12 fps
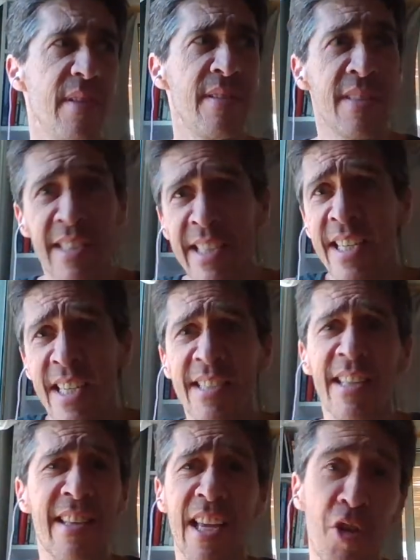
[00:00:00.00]
the thing is
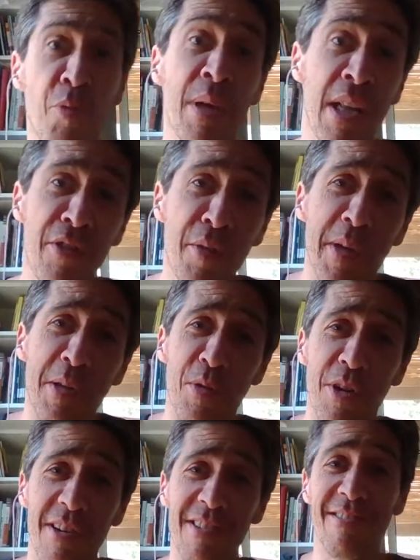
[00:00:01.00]
that I don't believe them
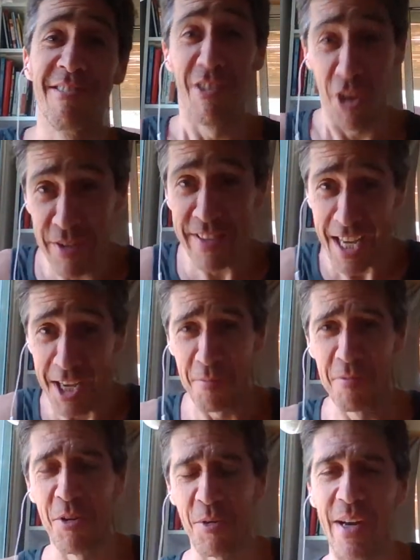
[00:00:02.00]
anymore. Long time
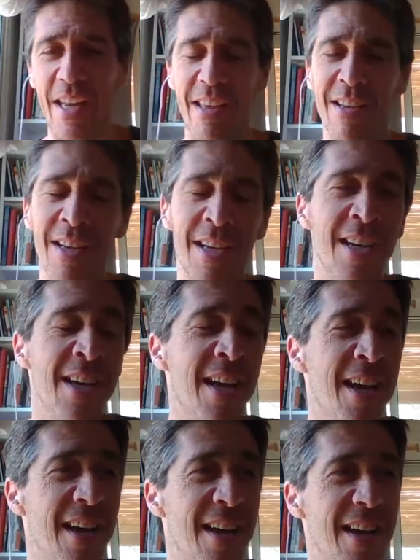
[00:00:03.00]
already.
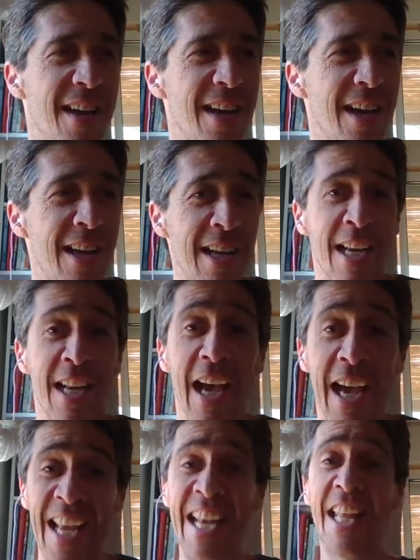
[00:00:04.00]

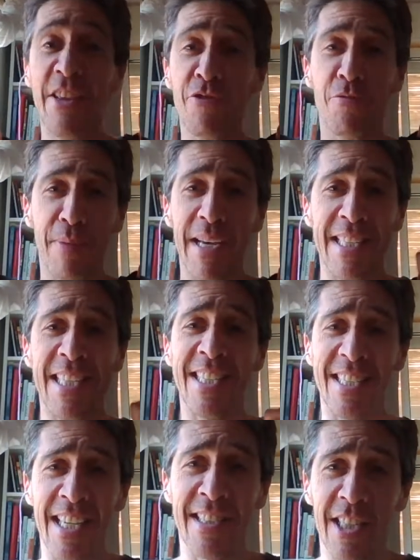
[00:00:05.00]
I live by this
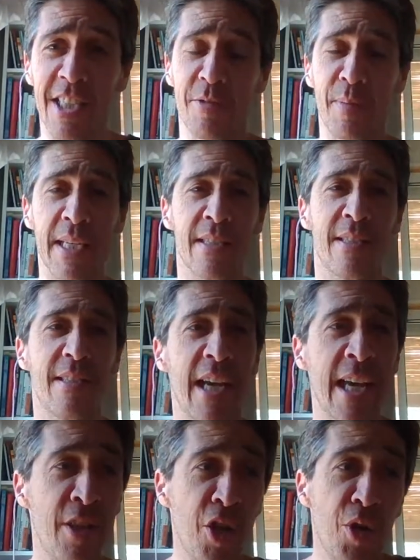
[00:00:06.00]
sentence because
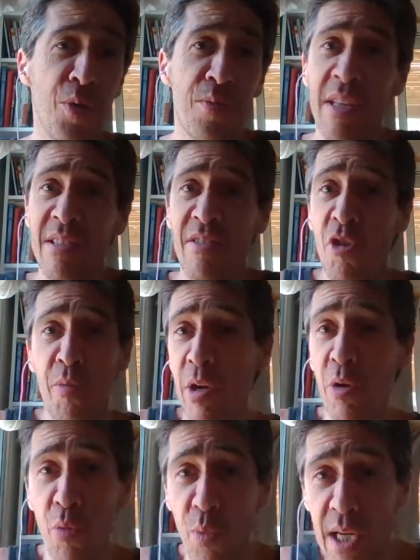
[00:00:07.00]
I know that no
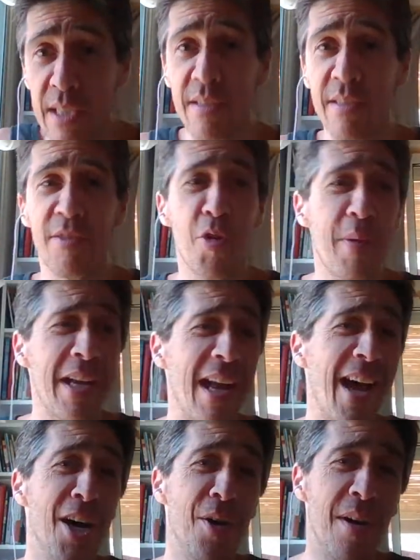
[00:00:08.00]
matter what, no matter
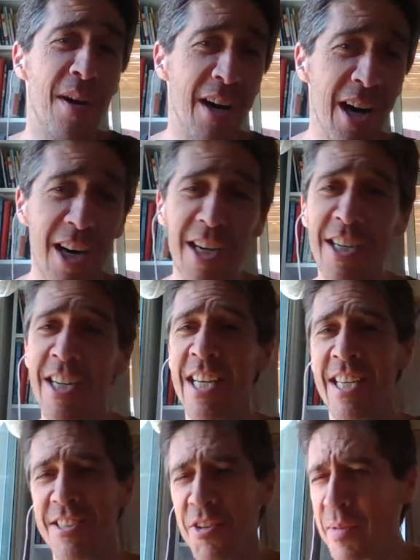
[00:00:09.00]
how hard it
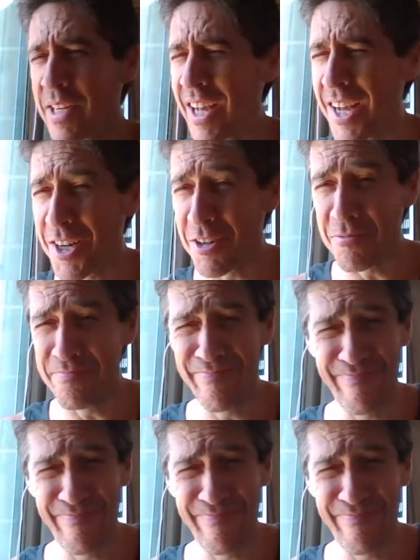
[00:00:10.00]
is, no matter how